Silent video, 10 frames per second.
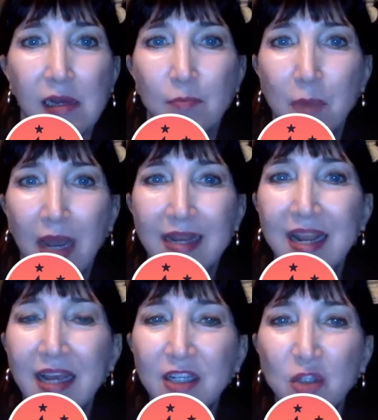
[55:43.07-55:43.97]
my
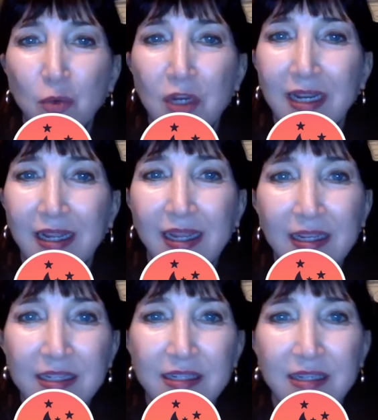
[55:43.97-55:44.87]
next one
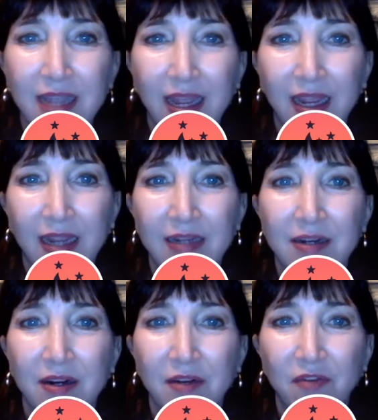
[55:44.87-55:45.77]
is a
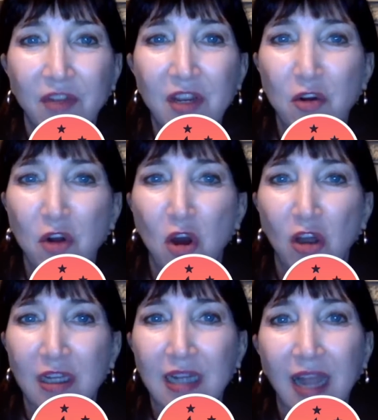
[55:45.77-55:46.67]
video call
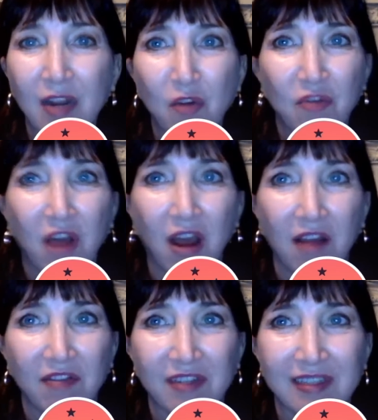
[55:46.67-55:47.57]
at 9:05.